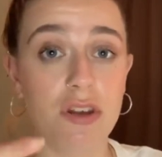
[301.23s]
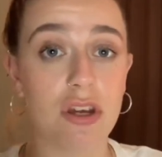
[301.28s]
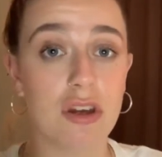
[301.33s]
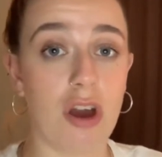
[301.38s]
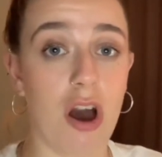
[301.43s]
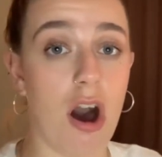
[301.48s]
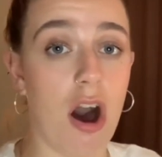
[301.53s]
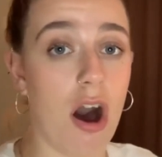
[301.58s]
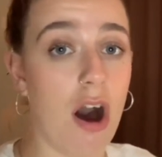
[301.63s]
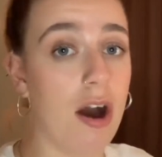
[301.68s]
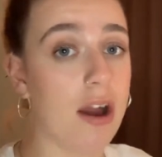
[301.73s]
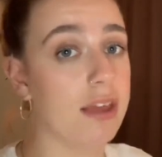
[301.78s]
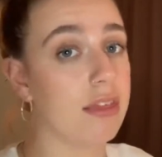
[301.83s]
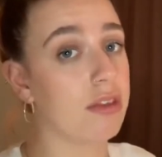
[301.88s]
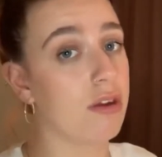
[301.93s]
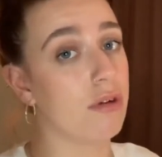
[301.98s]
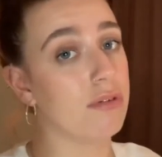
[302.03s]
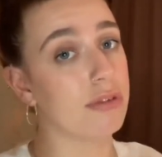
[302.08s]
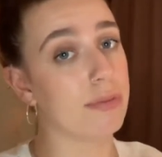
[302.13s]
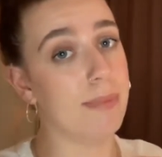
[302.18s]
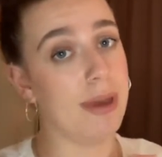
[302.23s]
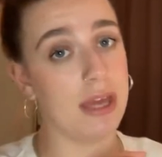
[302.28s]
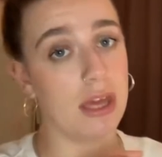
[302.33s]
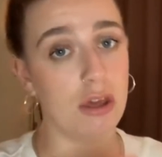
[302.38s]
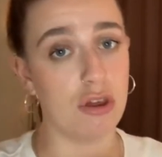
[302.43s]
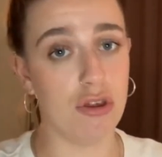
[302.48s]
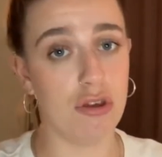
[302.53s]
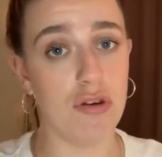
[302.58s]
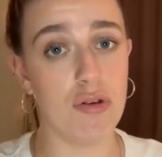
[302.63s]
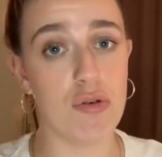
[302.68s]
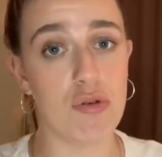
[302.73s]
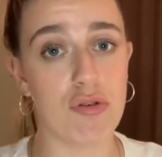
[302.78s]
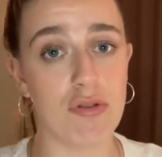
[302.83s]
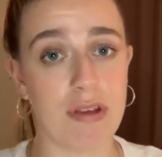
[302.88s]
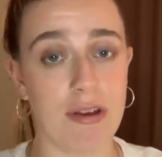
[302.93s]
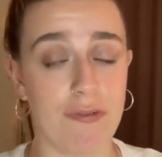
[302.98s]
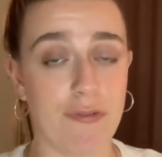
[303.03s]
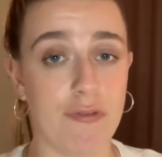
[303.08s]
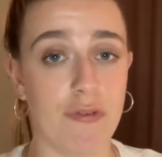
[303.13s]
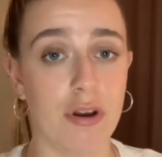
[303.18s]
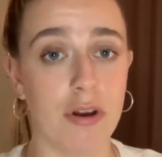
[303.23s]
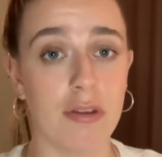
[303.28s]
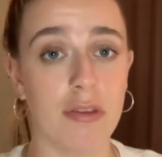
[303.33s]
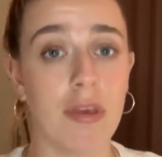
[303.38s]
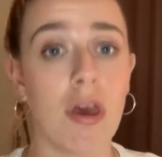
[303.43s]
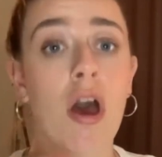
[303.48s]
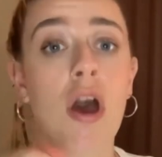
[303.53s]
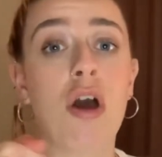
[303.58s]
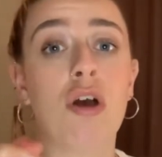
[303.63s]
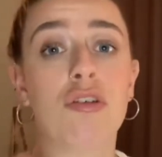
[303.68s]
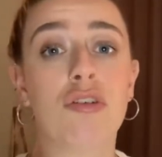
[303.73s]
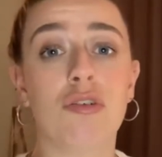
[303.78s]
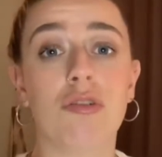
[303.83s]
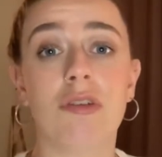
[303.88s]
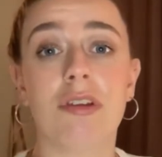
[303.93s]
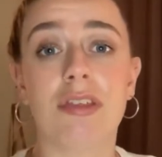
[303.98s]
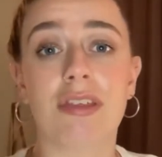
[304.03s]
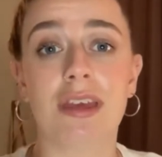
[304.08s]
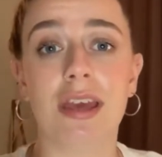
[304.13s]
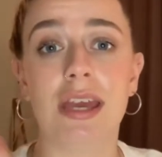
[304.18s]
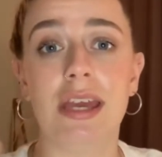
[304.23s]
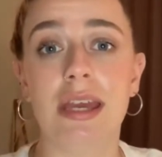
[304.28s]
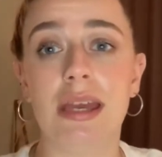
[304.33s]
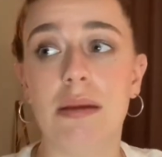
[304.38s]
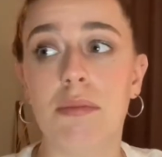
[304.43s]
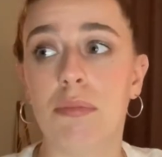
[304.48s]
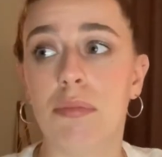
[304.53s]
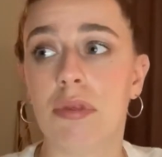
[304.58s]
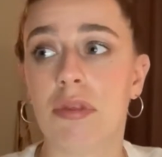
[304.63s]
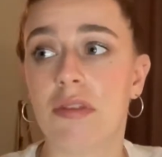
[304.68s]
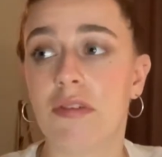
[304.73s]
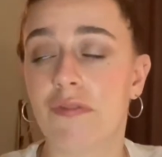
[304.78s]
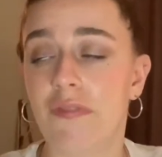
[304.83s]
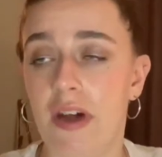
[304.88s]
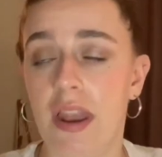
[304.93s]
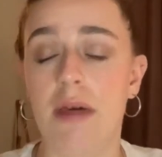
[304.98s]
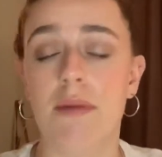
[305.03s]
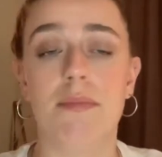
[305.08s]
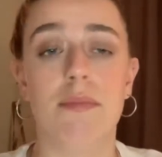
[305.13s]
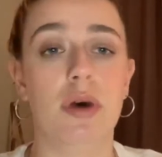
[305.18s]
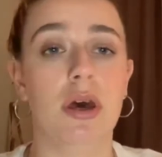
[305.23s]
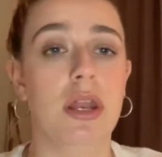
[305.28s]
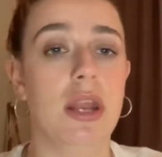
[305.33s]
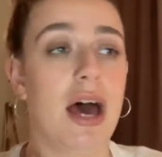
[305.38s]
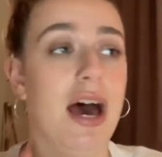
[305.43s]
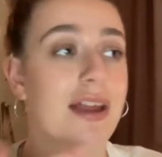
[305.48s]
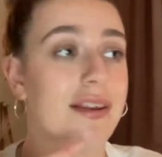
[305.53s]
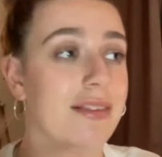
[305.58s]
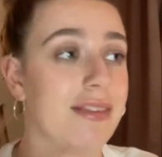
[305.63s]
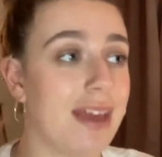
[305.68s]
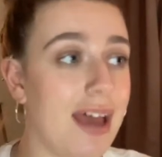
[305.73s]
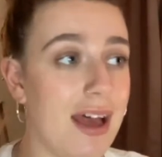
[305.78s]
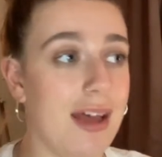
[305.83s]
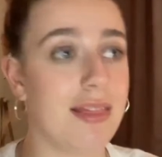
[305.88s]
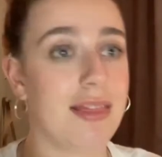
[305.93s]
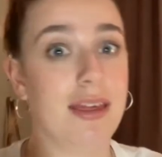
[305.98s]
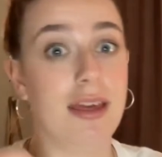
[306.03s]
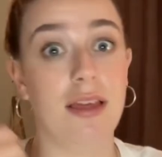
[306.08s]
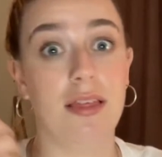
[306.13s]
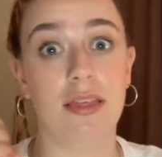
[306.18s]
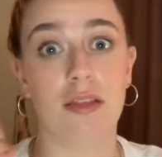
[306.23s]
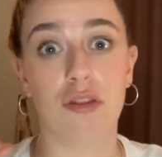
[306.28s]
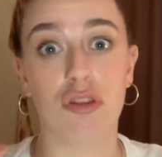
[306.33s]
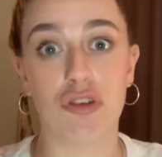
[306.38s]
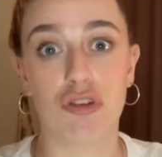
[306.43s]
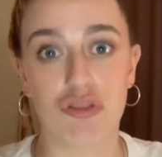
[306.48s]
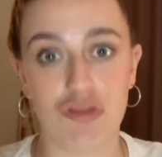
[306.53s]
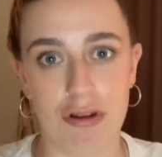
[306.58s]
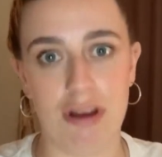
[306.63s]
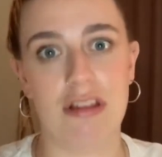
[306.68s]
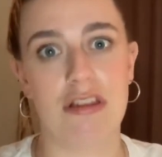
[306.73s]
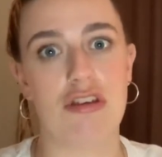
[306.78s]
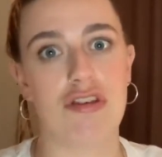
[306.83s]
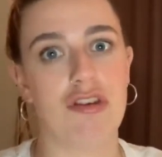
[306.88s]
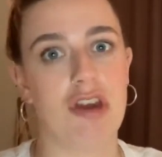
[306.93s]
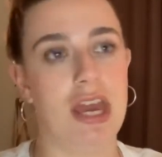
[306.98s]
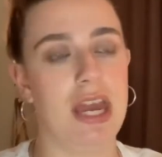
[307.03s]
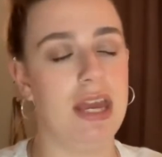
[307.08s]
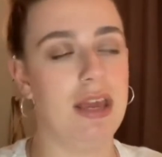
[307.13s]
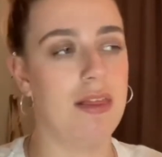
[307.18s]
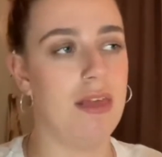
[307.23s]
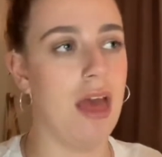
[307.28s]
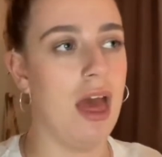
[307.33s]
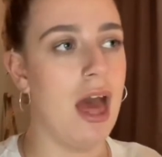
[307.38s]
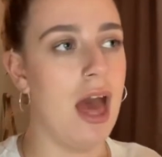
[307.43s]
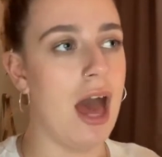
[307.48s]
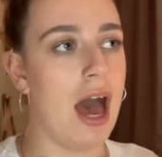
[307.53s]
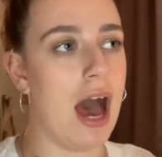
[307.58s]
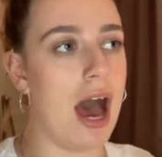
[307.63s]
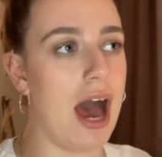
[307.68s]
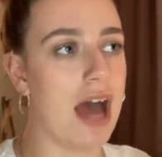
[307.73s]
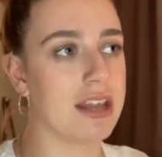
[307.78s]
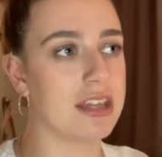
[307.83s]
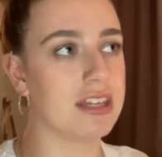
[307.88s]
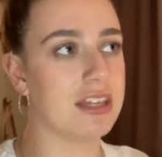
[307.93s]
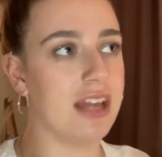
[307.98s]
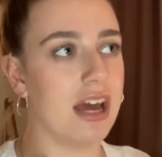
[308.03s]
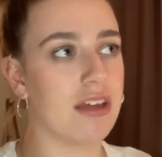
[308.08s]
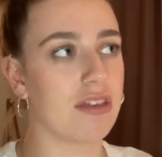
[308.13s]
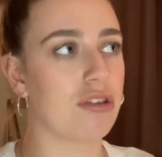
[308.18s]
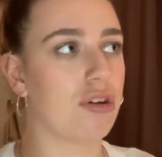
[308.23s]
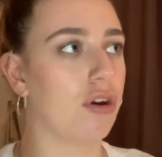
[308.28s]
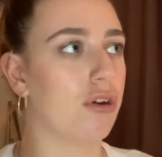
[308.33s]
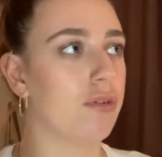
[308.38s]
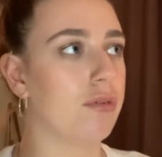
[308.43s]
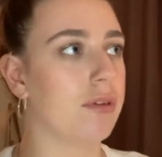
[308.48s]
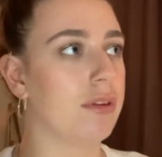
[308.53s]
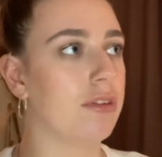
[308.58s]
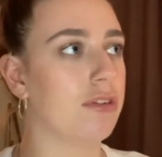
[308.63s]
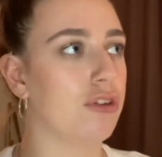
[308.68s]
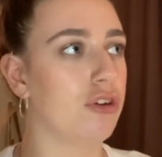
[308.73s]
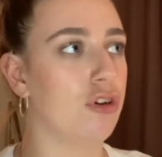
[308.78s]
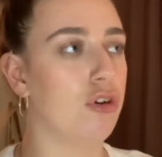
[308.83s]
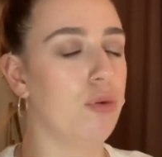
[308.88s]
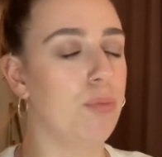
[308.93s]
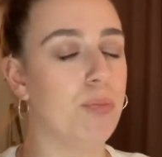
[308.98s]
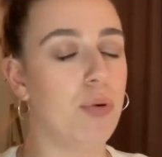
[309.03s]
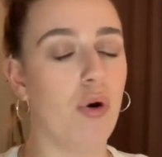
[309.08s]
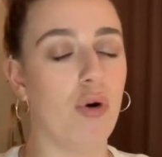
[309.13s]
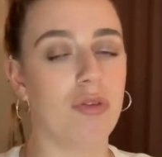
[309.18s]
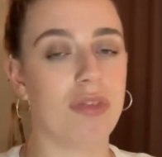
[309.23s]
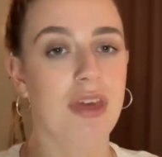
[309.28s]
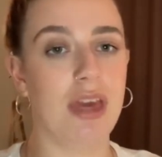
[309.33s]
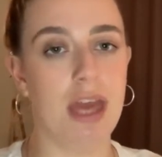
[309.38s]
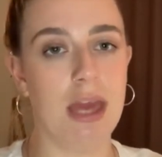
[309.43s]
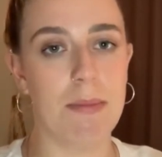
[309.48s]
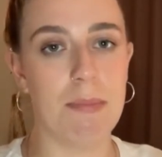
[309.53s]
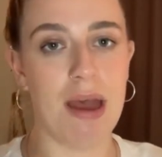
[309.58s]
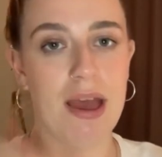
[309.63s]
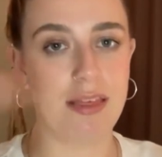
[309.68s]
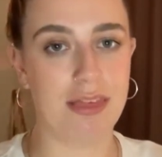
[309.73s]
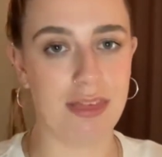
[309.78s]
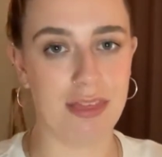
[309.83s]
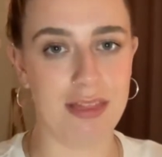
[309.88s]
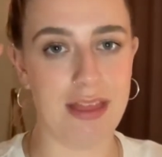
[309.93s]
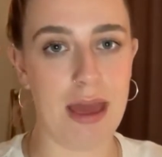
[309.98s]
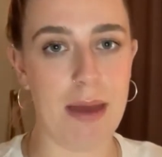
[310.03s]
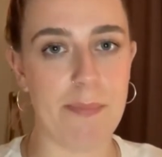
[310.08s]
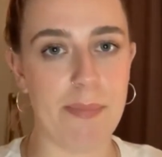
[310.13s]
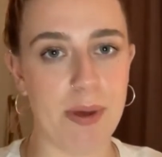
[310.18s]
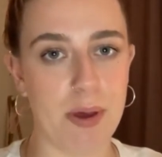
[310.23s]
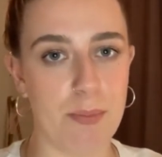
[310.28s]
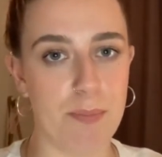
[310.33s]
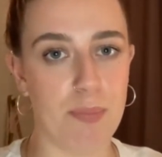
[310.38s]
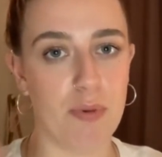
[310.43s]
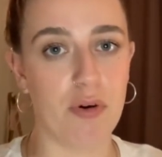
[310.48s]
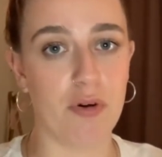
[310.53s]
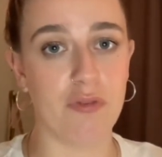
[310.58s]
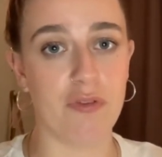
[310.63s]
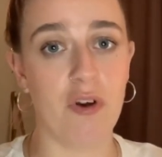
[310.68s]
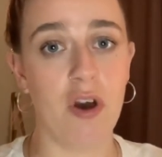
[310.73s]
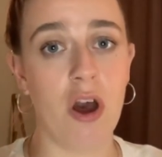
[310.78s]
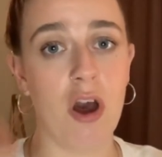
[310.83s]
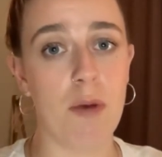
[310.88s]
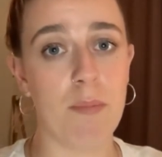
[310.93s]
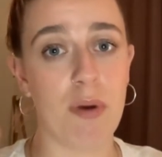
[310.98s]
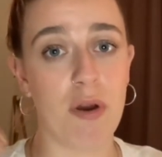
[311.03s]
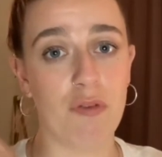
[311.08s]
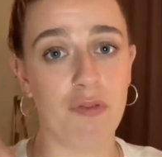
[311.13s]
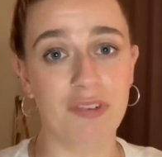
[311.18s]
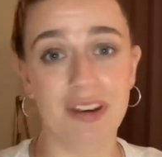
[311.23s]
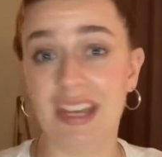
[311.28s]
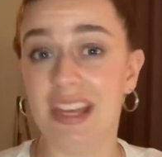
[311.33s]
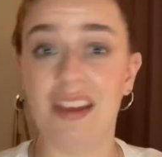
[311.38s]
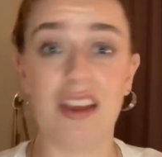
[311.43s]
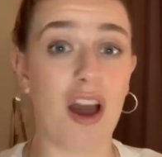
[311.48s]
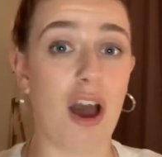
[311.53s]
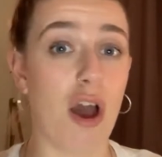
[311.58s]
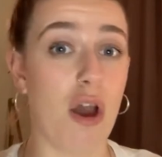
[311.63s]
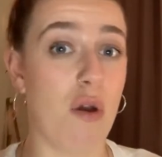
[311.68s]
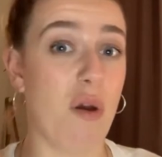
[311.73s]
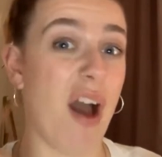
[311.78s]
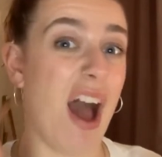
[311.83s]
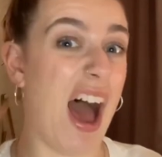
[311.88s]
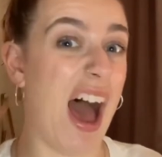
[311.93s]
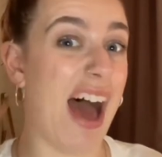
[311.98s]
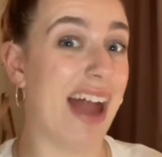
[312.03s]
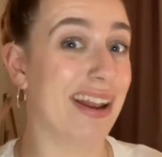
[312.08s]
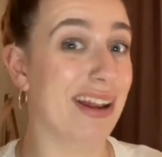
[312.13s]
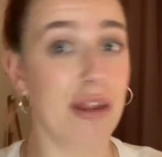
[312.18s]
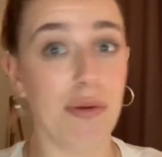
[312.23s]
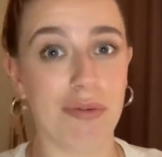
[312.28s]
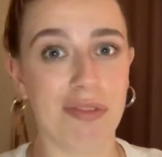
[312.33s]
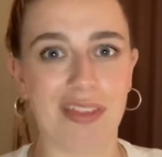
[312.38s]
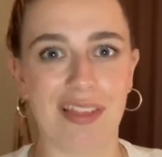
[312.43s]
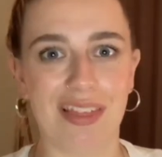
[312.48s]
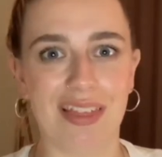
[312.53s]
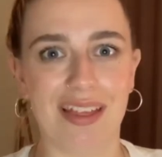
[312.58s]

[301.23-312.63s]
the car is going to make a huge difference to the team's development and tactics and strategies, and that's going to put him a step above both Nico and Lewis's